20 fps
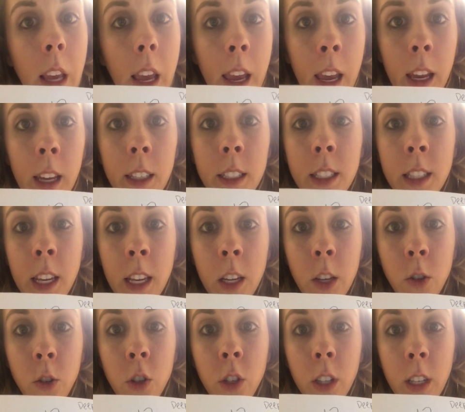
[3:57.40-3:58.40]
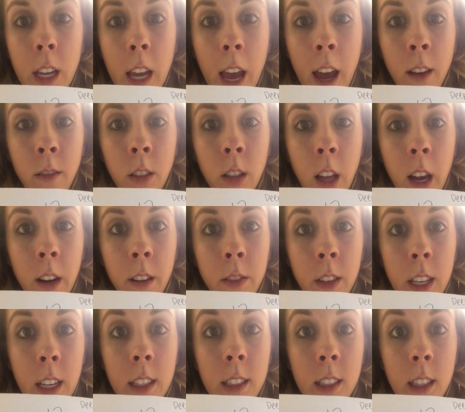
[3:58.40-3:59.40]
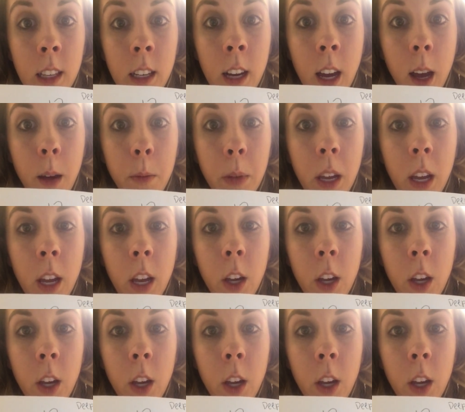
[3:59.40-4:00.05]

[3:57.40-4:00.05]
And they usually have a lot of things lit up.